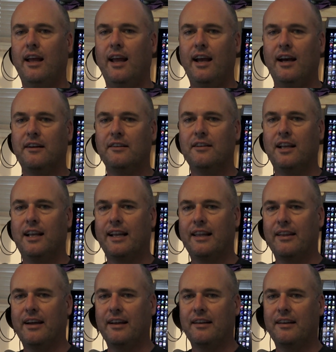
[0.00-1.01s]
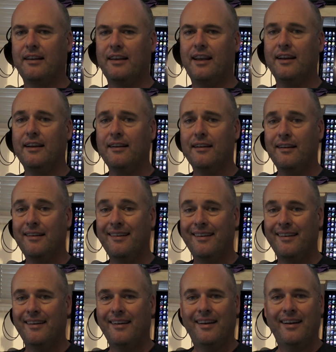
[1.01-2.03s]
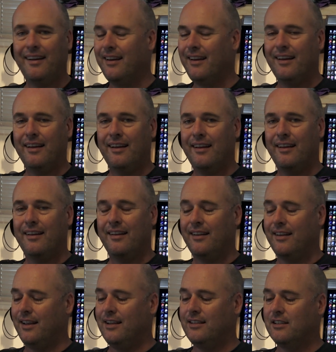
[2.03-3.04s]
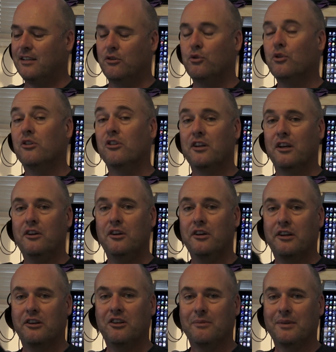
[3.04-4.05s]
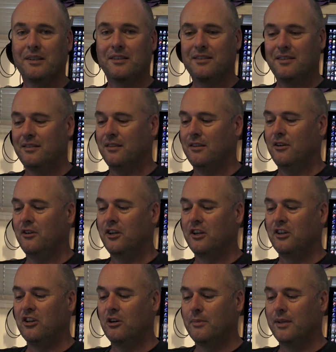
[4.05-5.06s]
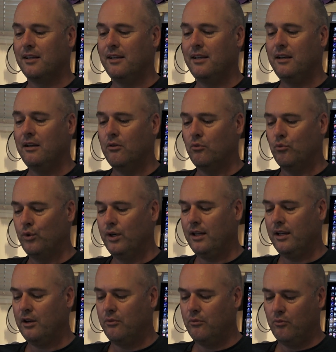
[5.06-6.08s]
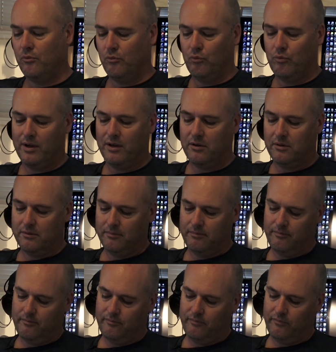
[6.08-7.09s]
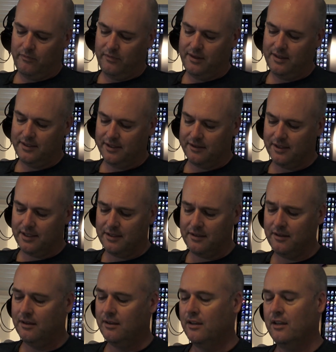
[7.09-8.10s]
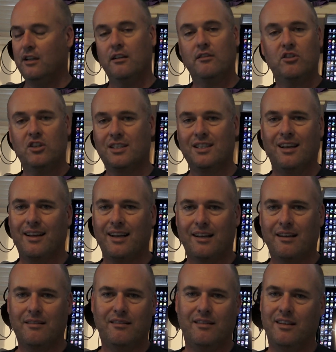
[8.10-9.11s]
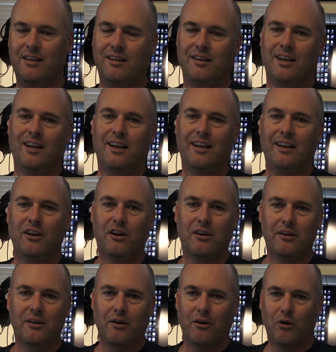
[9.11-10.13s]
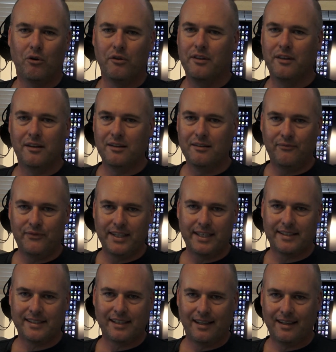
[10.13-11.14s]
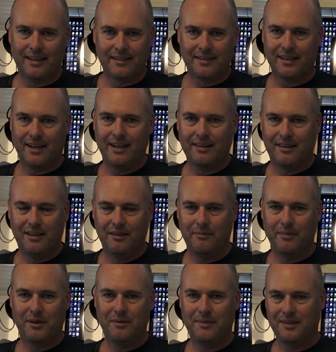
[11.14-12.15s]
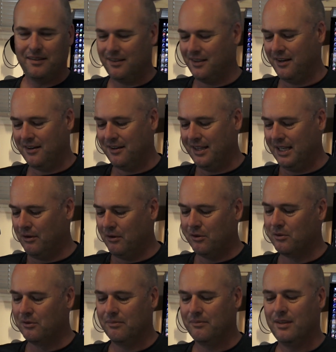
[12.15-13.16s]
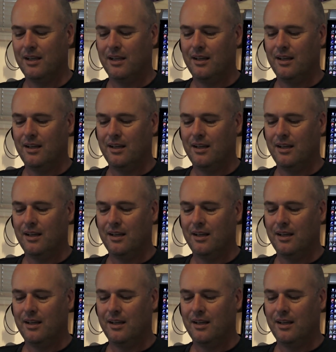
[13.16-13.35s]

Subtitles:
out like that, yeah? It's good ergonomics. Ergonomically, really well designed, just like, you know, all the DSLRs at the moment, you know, they're all